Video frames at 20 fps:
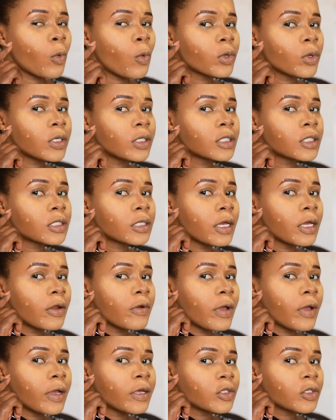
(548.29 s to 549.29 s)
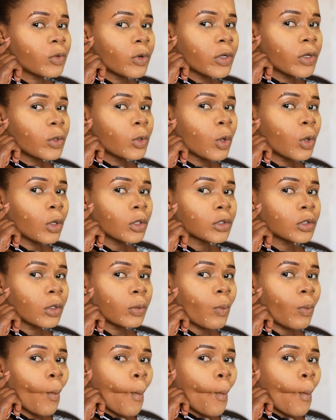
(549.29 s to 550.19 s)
This area is where you contour,